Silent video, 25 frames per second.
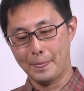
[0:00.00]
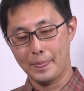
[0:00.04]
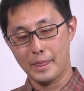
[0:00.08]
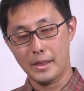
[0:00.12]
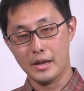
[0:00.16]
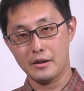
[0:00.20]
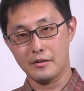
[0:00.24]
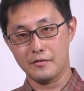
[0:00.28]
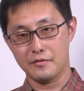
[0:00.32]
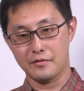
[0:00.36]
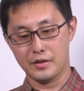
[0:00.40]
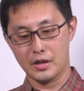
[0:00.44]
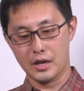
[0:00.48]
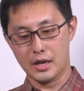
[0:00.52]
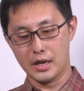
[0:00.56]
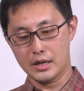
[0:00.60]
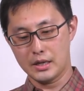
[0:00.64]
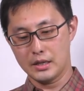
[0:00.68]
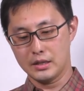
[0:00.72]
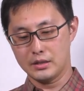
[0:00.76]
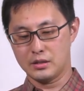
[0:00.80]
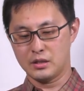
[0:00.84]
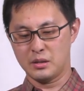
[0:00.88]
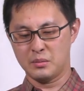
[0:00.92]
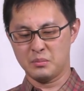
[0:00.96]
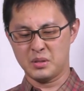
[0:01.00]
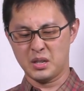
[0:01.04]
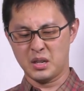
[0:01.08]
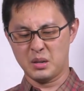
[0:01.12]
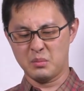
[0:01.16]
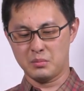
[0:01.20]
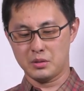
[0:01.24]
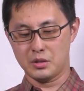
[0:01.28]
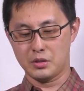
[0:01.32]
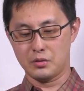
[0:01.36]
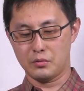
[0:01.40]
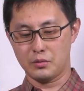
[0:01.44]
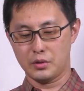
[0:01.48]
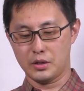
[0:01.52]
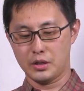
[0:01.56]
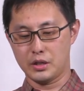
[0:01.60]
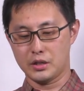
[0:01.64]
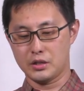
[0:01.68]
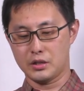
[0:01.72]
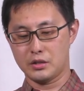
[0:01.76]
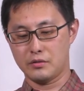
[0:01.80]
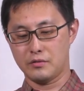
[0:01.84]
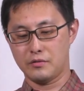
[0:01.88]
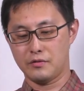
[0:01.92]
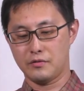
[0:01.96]
If not, sometimes the ring
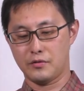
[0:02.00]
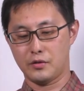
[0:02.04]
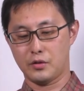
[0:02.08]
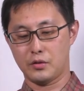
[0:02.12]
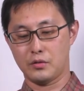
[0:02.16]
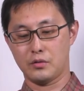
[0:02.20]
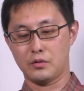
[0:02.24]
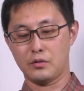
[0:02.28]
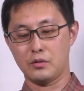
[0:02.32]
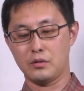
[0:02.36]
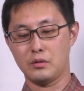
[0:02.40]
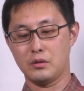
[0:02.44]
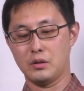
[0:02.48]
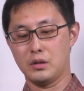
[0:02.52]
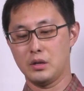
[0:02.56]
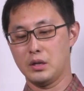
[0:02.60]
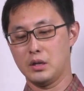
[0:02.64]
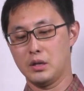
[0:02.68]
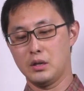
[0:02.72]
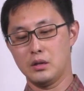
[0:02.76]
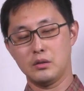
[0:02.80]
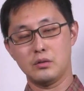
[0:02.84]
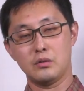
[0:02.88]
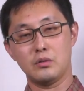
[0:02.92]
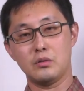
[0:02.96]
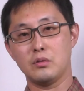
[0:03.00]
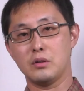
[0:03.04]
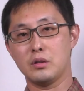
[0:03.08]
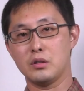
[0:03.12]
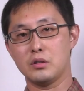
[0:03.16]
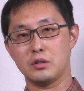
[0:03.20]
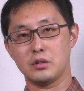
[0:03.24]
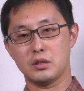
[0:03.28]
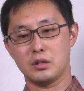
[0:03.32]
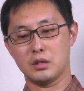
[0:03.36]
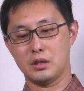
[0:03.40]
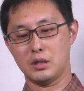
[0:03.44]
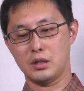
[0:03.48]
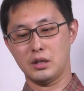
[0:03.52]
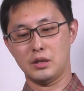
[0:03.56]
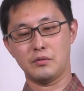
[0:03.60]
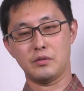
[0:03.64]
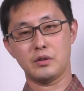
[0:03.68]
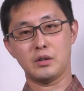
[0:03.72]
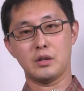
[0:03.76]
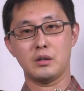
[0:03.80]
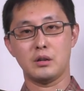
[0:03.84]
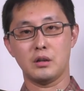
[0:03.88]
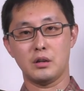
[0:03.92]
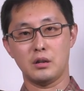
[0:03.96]
is further. You can just leave
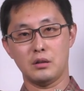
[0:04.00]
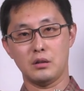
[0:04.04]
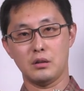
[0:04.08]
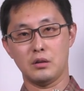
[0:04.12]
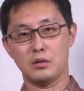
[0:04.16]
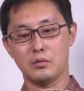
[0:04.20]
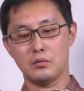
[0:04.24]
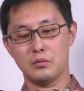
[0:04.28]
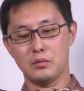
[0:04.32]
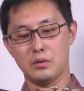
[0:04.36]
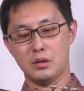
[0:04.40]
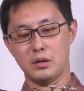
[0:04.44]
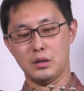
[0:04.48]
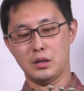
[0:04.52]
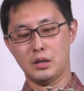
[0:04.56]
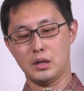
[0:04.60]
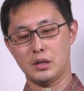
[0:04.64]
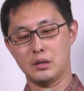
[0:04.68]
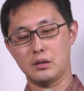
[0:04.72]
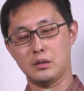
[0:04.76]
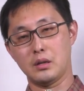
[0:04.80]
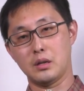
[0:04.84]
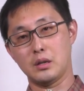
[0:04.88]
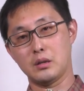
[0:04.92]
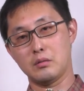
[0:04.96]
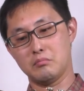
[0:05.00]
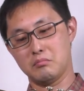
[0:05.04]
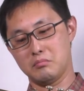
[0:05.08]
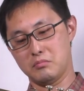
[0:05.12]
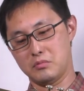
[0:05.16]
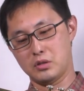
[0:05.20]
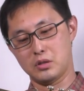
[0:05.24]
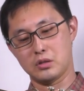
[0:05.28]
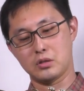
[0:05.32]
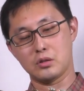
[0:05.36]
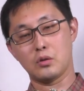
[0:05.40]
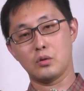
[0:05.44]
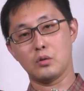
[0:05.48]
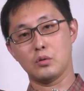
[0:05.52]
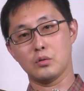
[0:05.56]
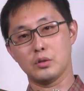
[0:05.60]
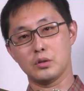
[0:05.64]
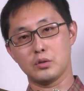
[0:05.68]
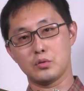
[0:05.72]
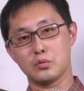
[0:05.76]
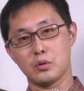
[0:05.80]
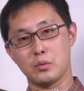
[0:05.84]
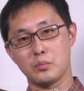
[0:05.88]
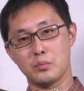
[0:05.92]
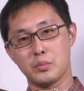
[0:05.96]
it alone and then just hold the
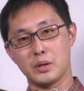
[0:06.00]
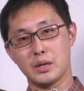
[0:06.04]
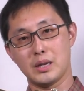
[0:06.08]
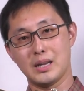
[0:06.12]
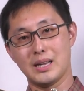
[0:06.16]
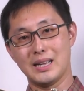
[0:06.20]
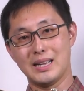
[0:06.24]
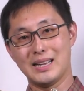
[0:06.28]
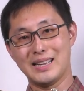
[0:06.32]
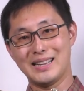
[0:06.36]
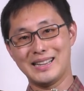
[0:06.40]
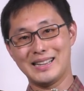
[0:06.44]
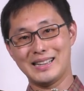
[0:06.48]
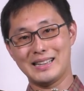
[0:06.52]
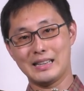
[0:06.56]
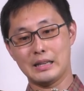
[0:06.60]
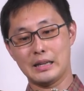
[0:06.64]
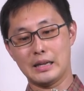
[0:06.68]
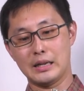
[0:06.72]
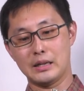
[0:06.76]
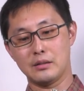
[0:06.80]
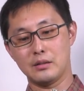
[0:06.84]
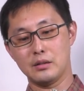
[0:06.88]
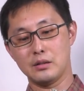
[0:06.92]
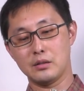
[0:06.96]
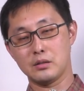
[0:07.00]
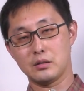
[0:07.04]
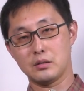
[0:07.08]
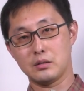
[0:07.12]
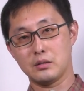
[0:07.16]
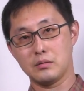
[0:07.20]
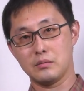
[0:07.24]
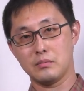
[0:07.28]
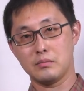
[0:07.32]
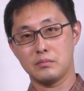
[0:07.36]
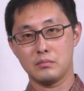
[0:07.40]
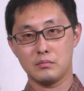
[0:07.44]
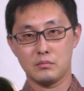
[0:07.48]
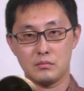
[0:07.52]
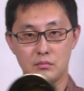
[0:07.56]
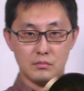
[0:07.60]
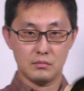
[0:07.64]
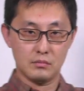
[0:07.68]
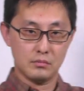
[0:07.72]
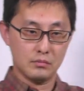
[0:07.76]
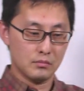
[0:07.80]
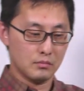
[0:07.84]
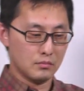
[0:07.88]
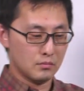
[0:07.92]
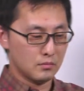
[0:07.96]
trumpet like this.
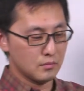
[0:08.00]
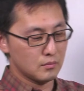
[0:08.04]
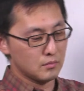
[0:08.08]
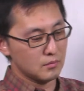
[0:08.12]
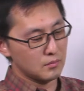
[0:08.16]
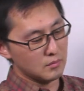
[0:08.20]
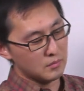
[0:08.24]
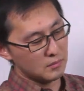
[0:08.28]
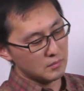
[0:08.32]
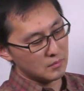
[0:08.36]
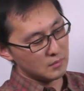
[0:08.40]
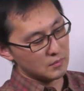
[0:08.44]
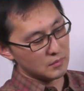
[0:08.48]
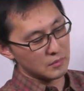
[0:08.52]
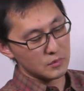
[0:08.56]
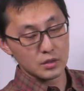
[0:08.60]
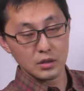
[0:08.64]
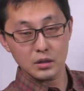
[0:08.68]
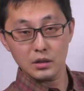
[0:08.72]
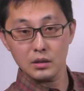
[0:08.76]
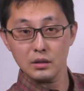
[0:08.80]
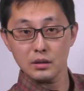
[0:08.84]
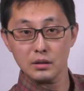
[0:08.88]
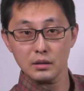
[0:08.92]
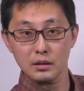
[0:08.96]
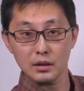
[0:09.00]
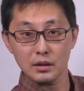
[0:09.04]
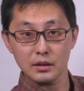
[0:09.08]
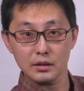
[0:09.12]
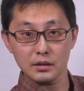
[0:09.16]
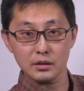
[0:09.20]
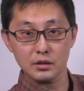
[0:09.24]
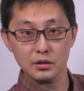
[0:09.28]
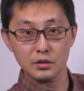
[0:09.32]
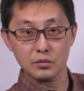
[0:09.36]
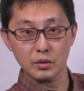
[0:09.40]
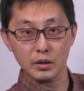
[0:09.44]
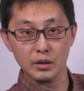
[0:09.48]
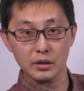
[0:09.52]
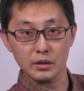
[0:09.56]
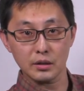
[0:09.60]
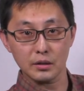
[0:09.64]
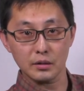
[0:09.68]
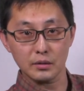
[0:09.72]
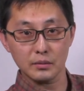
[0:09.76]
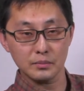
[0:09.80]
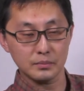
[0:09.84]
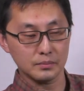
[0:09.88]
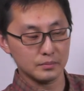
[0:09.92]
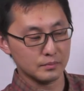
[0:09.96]
See, like this right there.
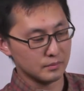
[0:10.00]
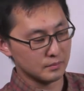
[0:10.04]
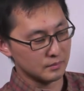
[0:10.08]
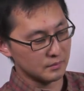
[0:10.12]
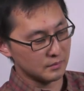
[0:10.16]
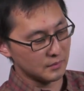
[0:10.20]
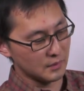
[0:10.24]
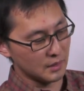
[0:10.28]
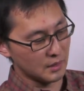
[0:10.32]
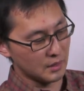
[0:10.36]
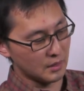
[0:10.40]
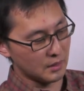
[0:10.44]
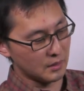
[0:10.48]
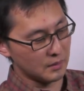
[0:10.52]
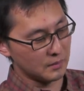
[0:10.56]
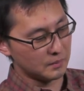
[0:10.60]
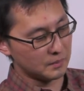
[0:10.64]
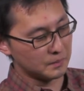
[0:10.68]
Okay.